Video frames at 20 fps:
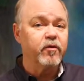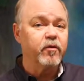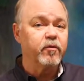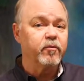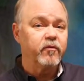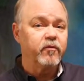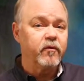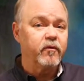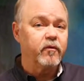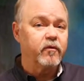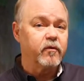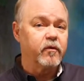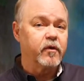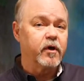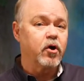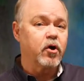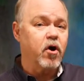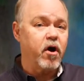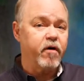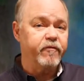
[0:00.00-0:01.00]
the
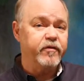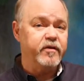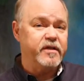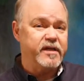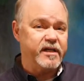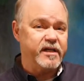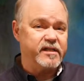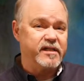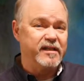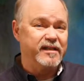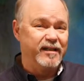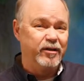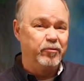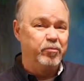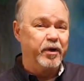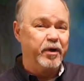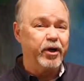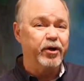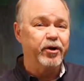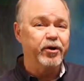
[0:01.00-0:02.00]
coffee taste a little
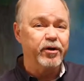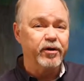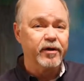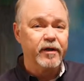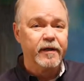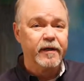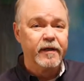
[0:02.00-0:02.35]
bitter.